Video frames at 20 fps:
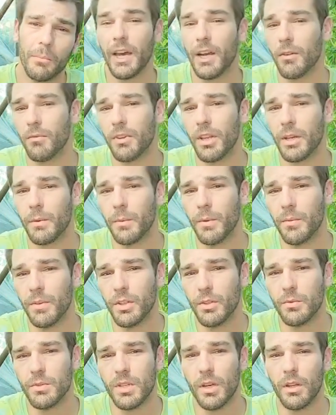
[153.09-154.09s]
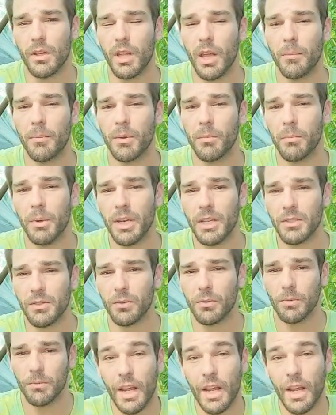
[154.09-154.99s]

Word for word: kind of like we would use lemon basil.